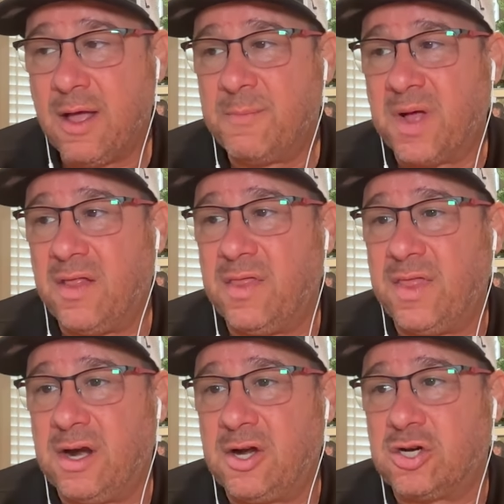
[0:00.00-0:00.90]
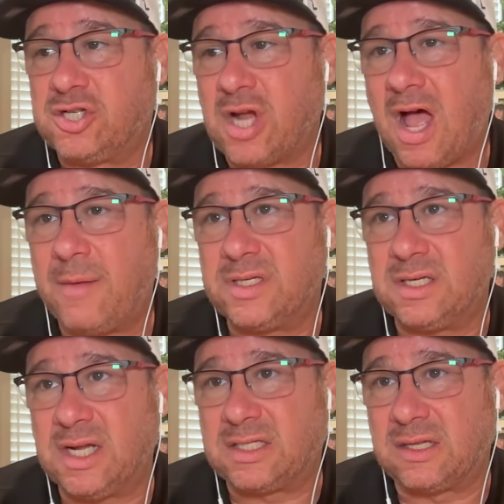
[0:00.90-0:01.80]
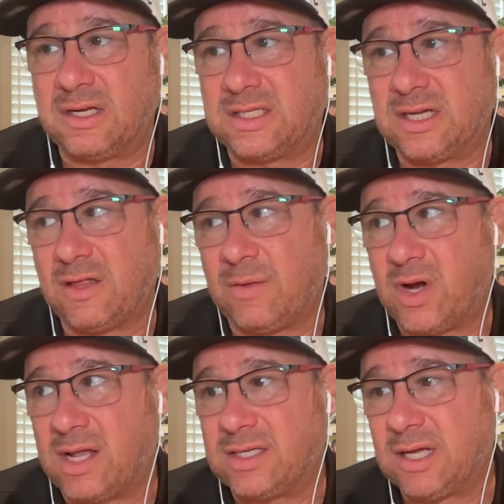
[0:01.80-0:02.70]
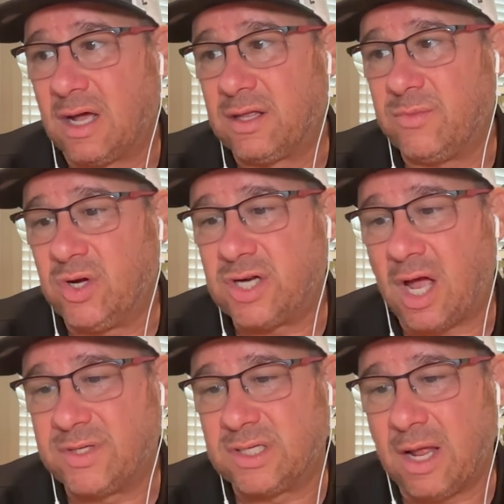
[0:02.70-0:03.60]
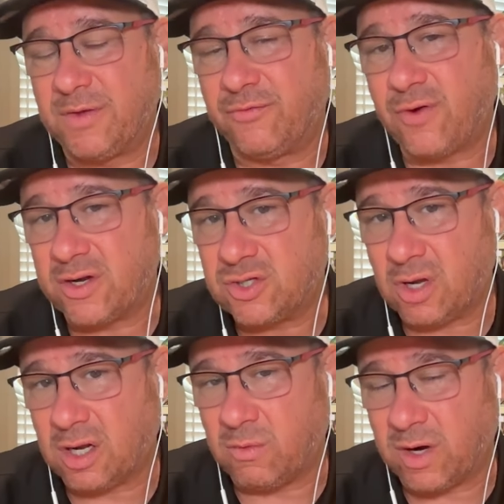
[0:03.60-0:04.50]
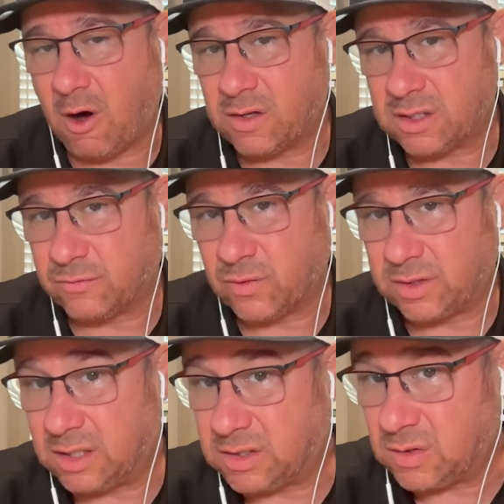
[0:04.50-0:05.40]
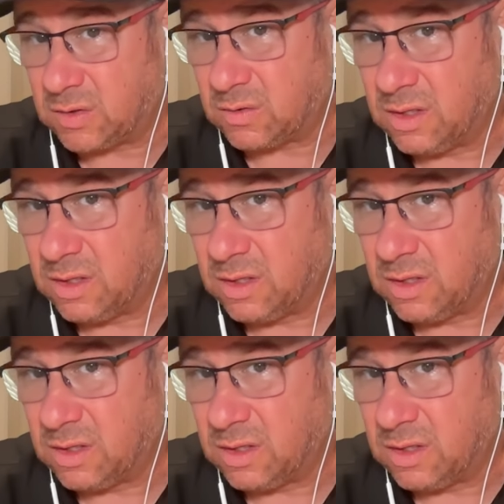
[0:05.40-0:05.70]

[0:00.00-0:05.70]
But your job isn't necessarily to sell them or not sell them. Your job is to not be frustrated regardless of what they do.